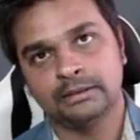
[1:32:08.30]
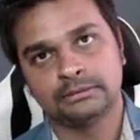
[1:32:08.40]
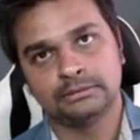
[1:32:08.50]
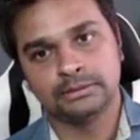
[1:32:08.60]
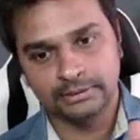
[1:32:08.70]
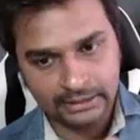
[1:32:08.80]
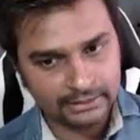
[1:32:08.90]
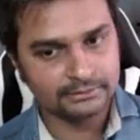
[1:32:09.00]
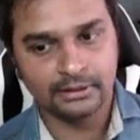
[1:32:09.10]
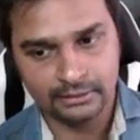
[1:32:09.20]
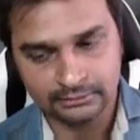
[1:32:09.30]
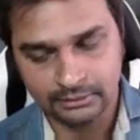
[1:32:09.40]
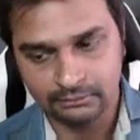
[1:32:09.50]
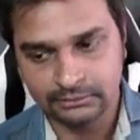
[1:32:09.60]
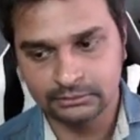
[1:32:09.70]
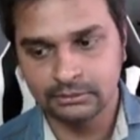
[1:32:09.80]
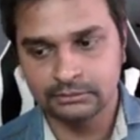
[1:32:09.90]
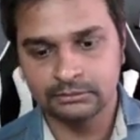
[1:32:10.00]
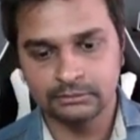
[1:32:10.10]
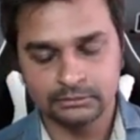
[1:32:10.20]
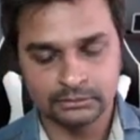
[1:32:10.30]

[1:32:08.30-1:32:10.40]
guess, the real estate itself, which is also